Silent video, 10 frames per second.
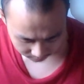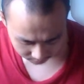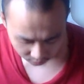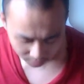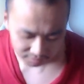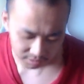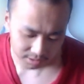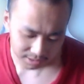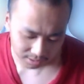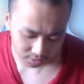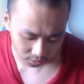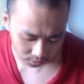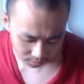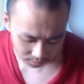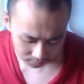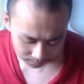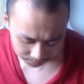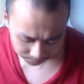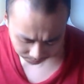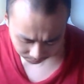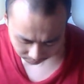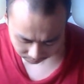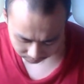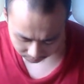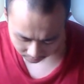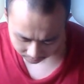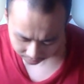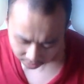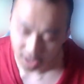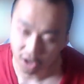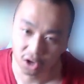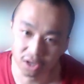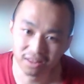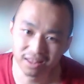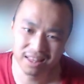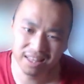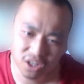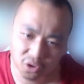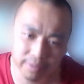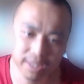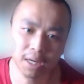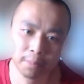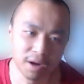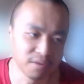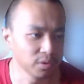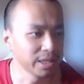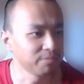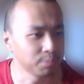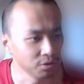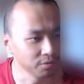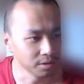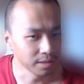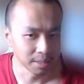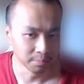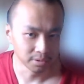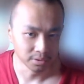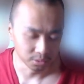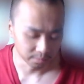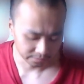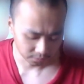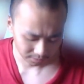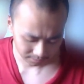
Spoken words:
You have to set goals that are a little bit above what they've proven able to do before.